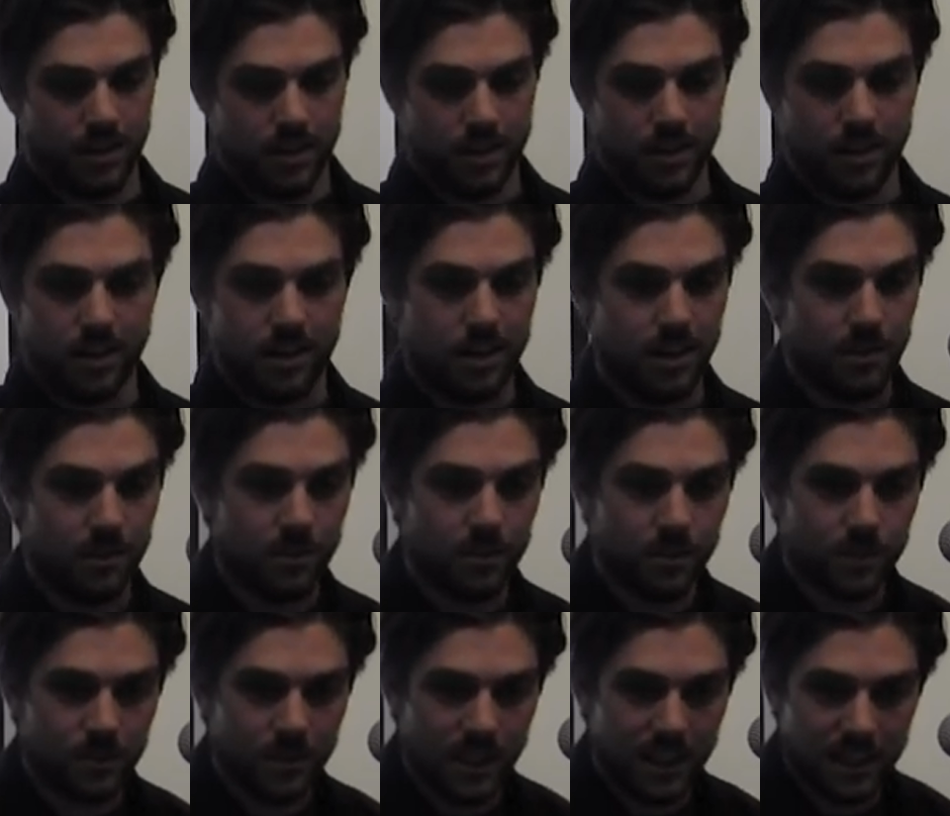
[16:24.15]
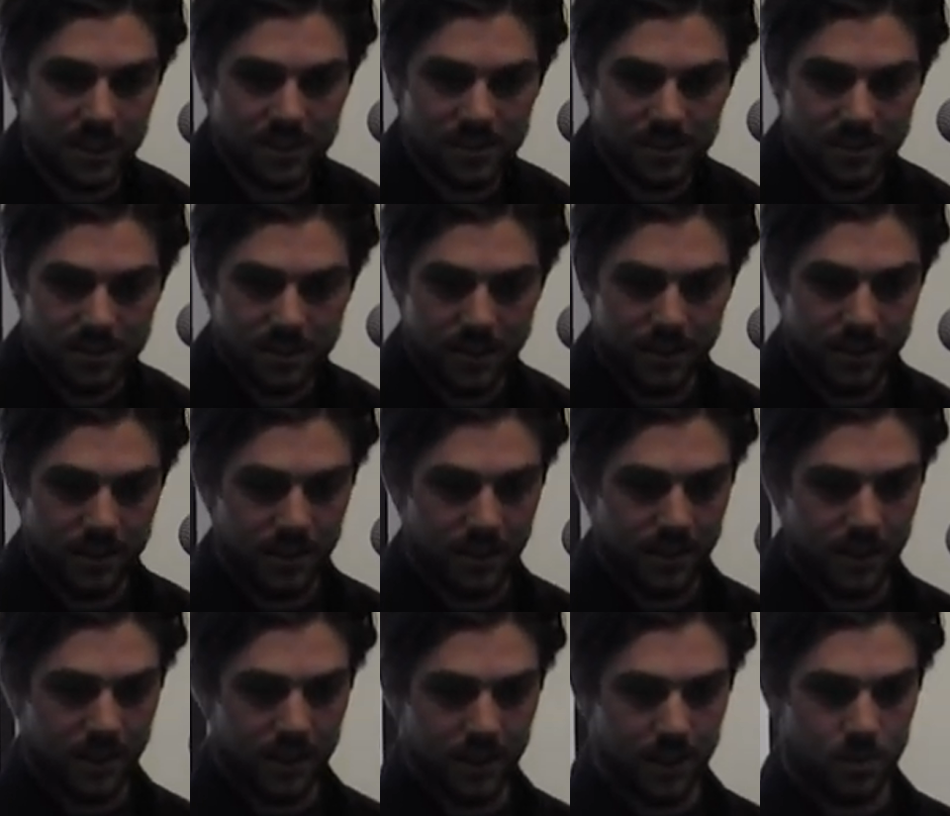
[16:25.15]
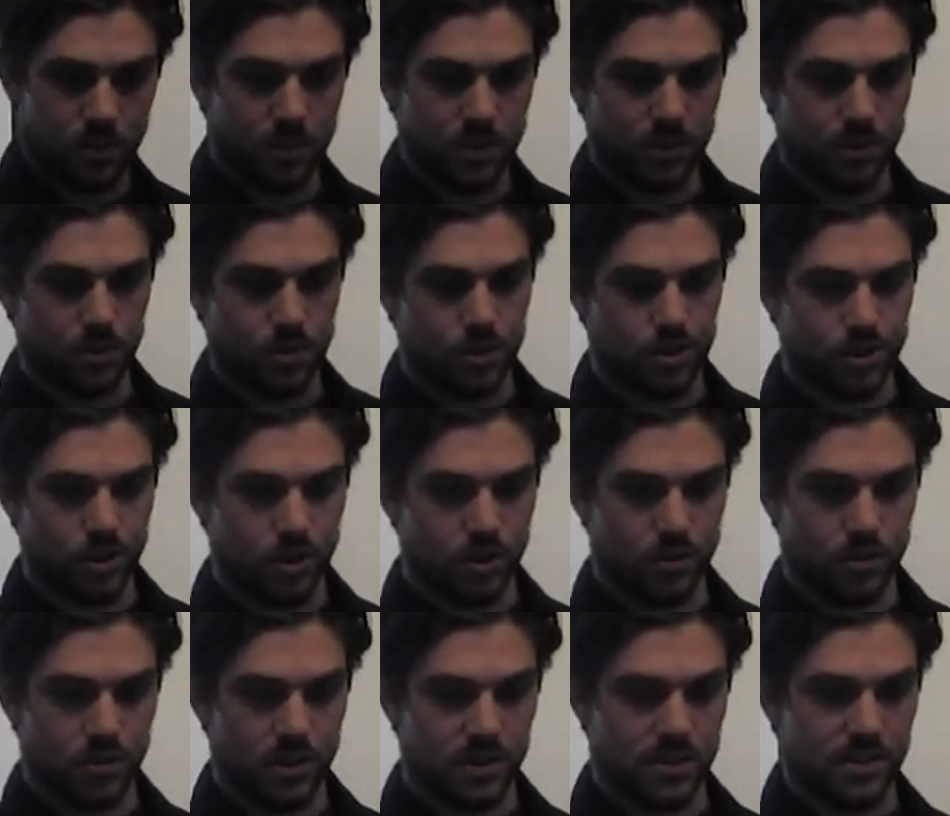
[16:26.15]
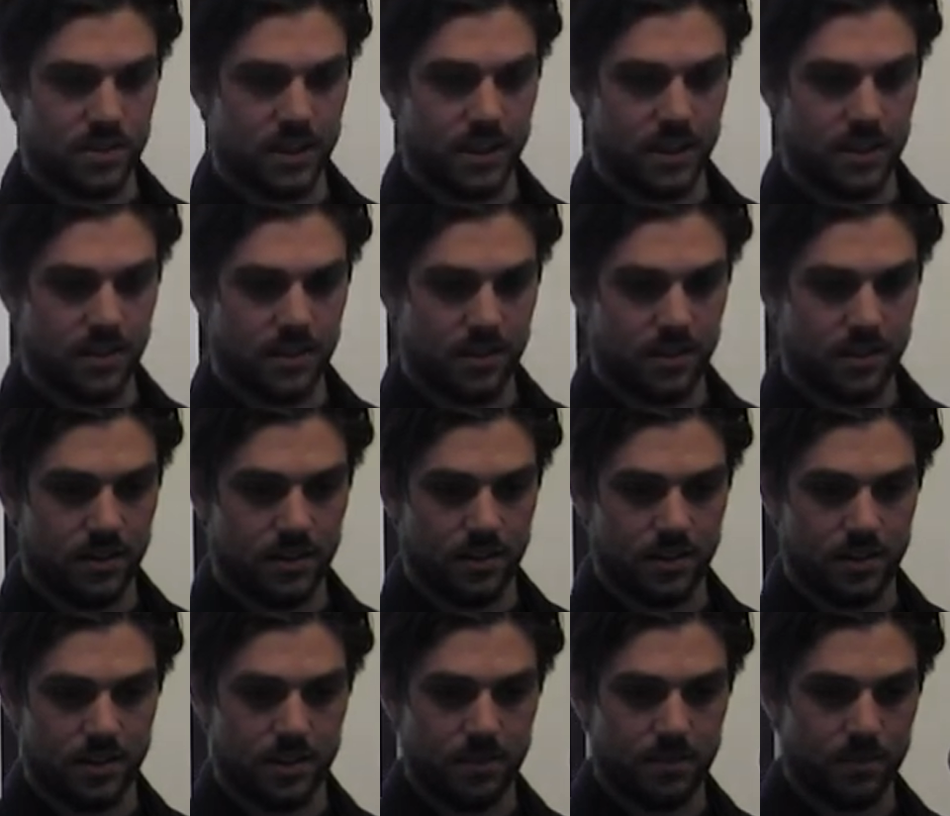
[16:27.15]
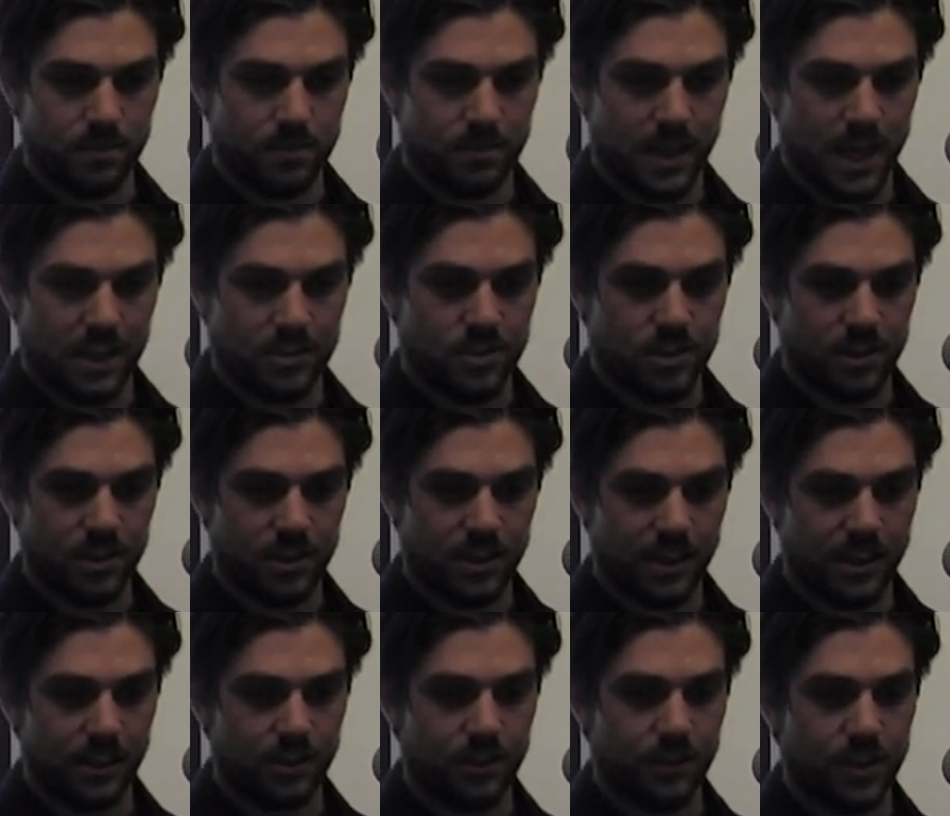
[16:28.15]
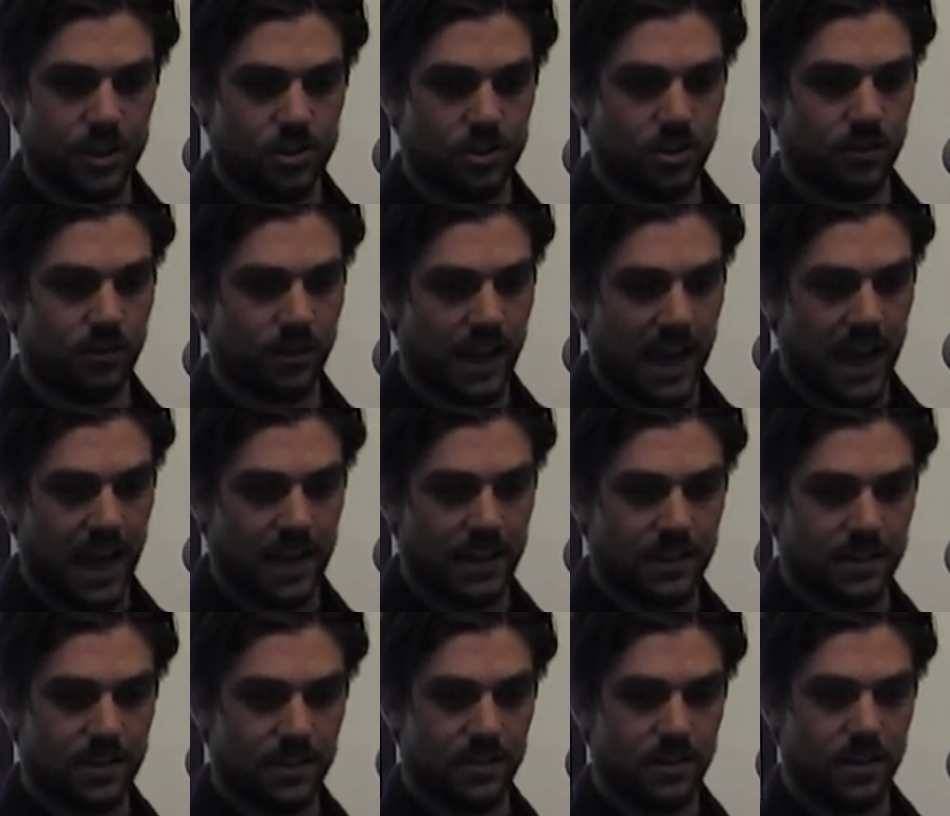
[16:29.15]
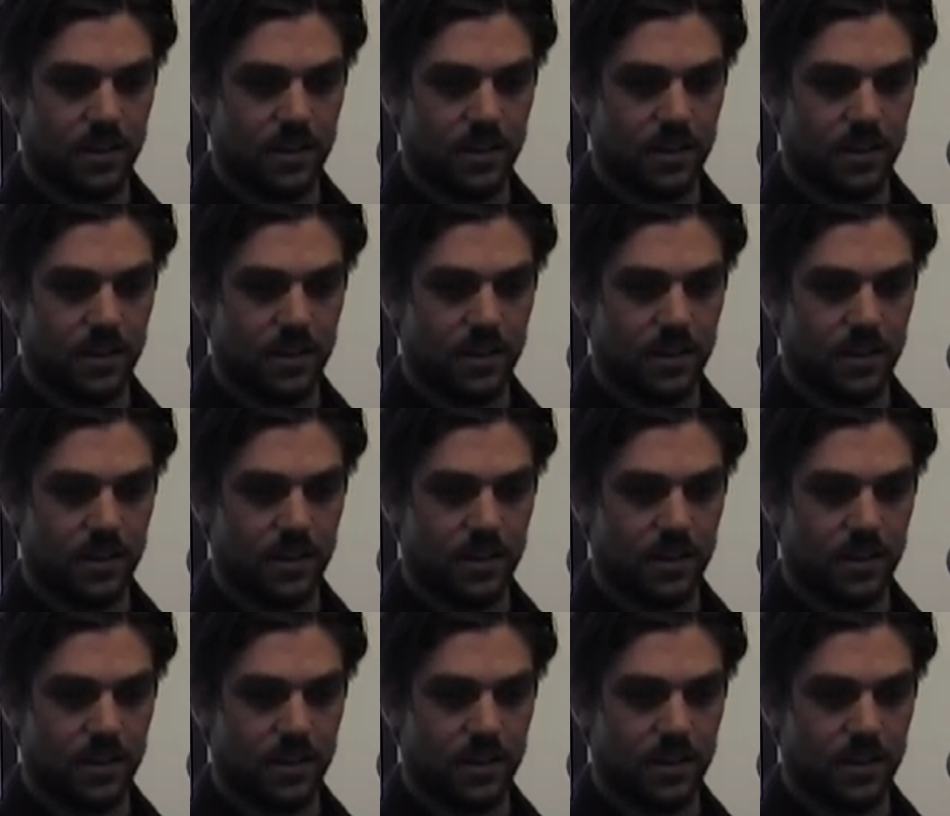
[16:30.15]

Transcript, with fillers: Um, last thing that I want to show is that um, actually the cultivation of land